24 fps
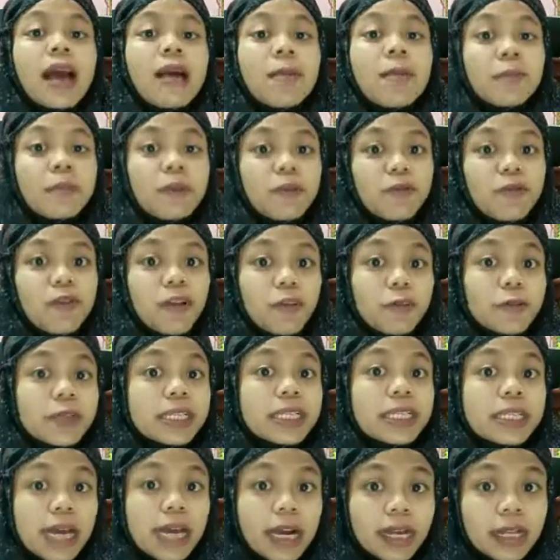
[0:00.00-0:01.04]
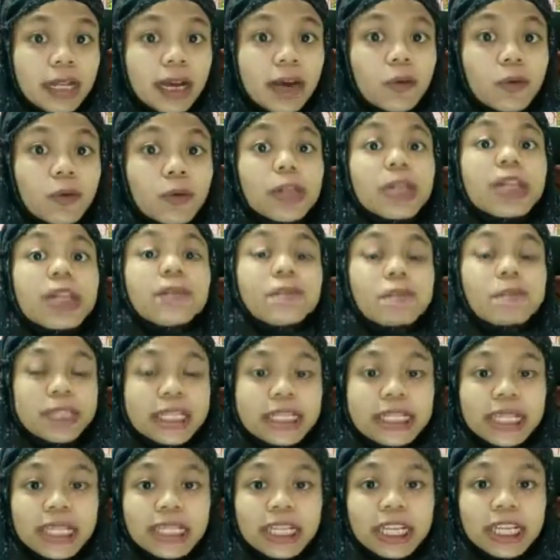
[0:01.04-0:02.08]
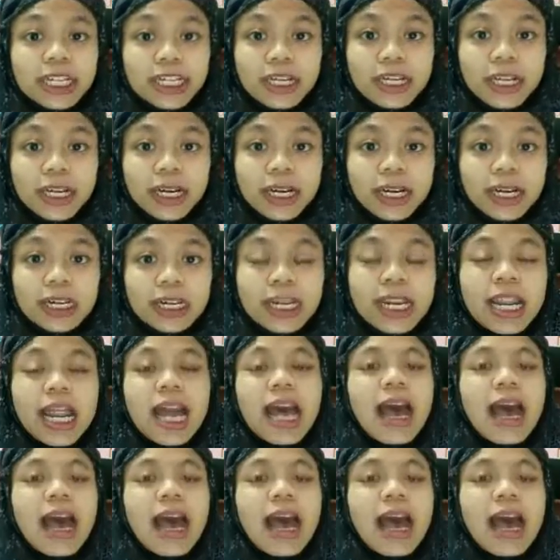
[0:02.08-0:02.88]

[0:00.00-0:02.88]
Before we start our presentation,